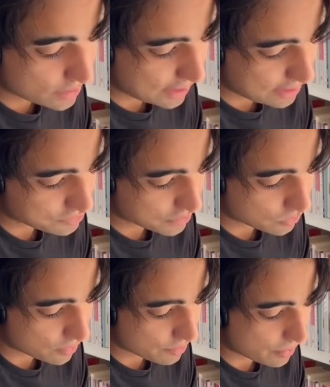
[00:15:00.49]
agent
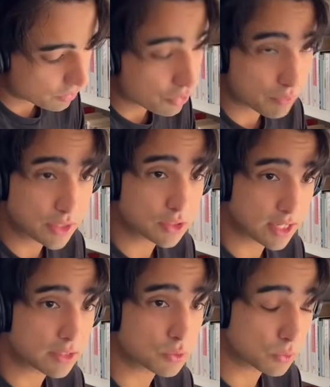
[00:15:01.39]
with about 3 to
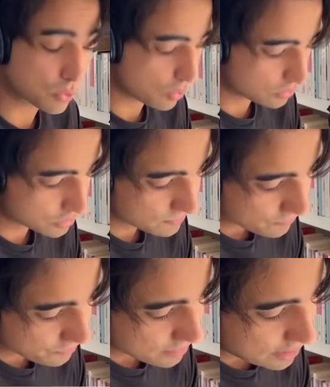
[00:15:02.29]
10 tool calls.
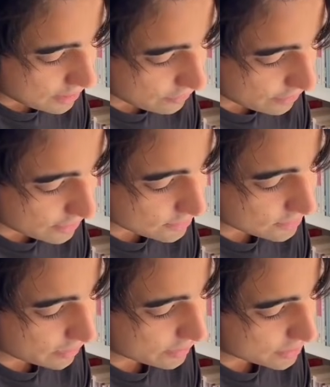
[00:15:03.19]
Then
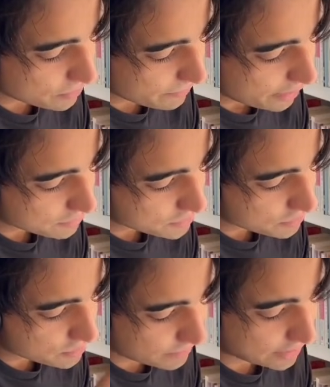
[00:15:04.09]
direct
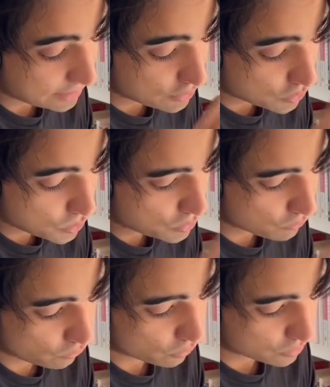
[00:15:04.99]
comparisons might need 2 to
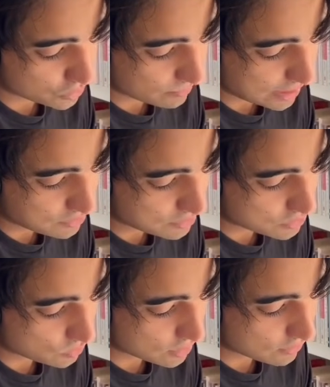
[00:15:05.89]
4 sub-agents
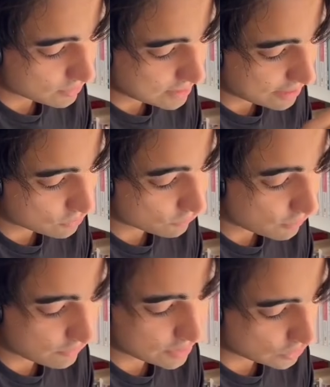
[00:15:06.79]
with 10 to
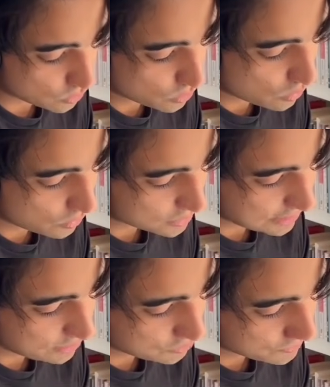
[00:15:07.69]
15 tool calls
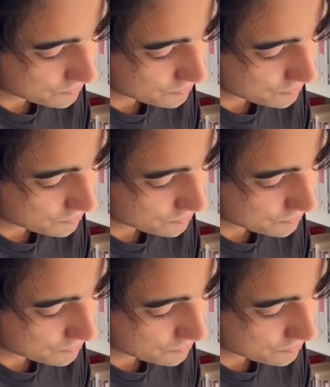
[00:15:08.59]
each,